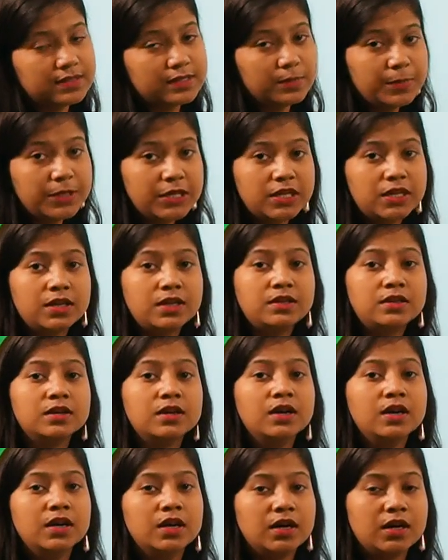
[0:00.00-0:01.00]
Similar
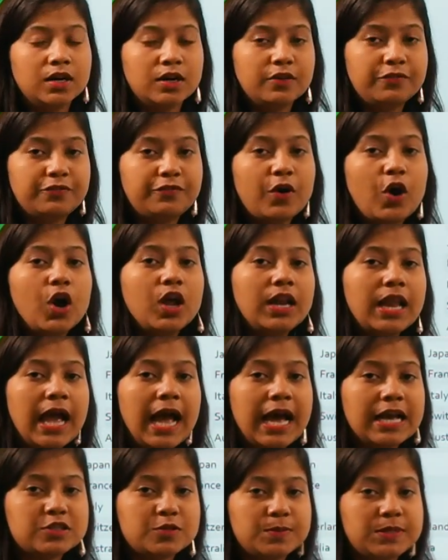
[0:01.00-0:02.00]
uh, fall
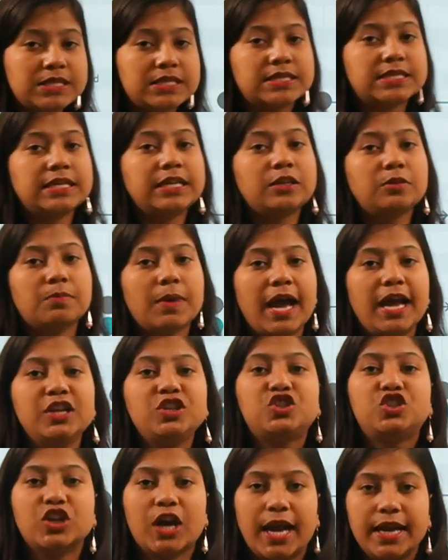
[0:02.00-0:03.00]
has been seen
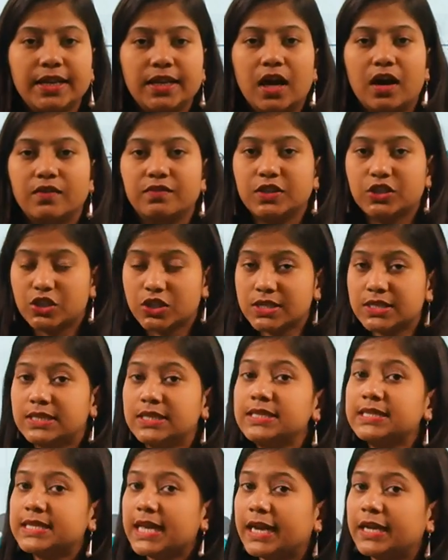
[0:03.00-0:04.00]
by China, which is
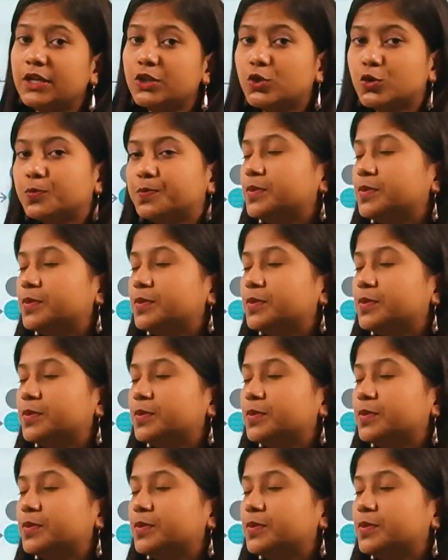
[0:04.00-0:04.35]
the second